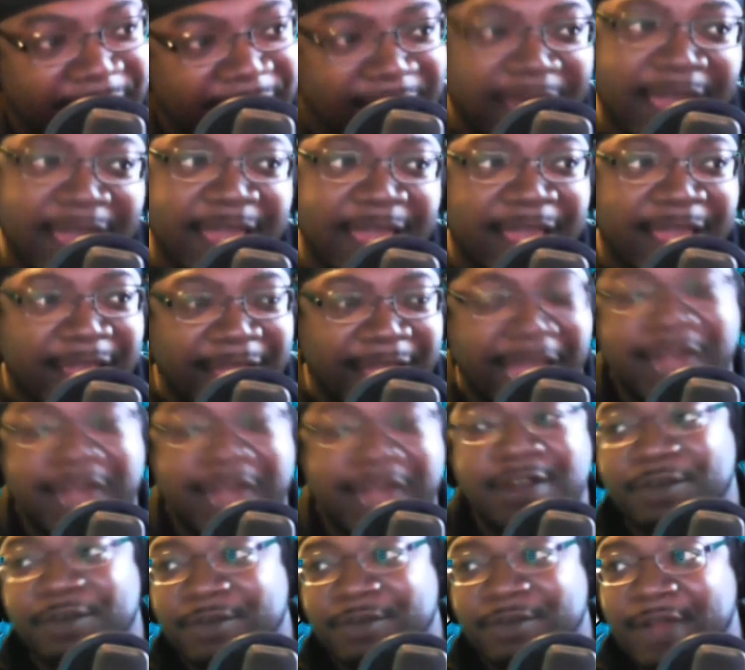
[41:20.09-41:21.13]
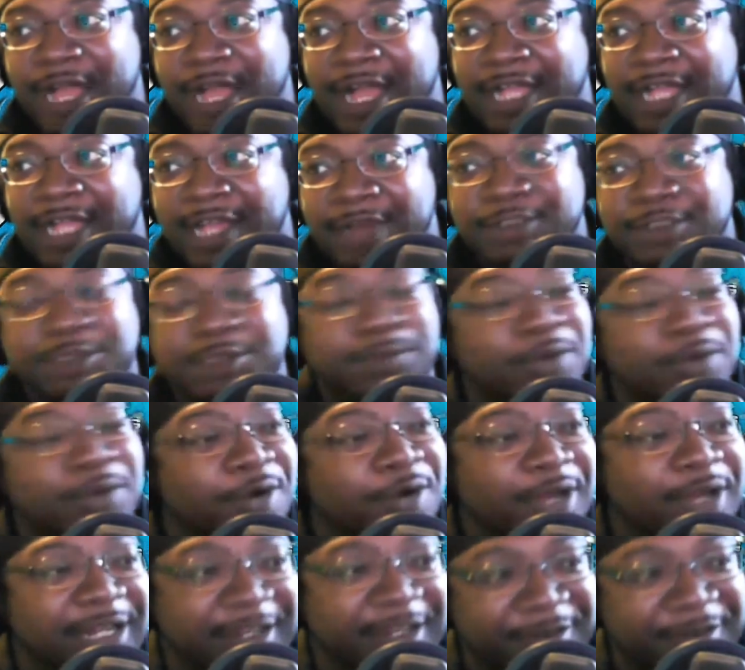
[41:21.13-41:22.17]
Hey, I know the Rock. I was
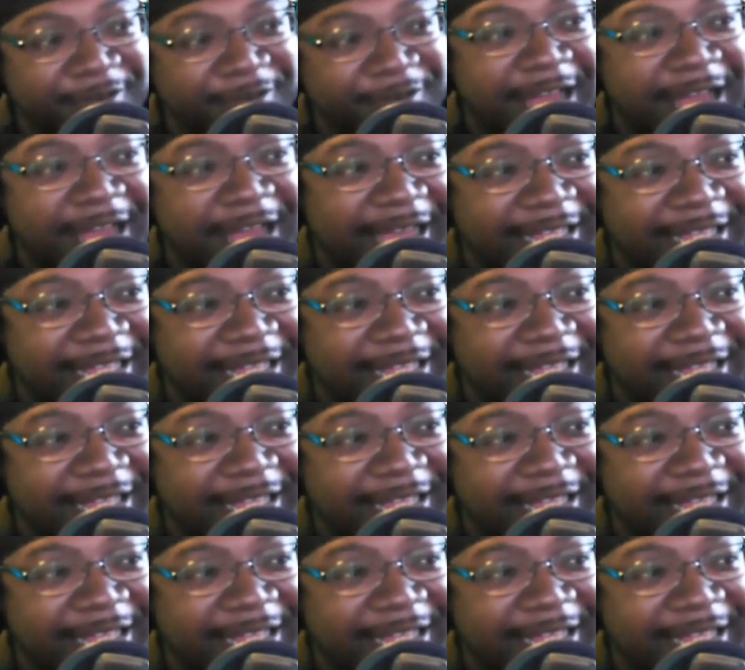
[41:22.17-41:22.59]
born in the Rock.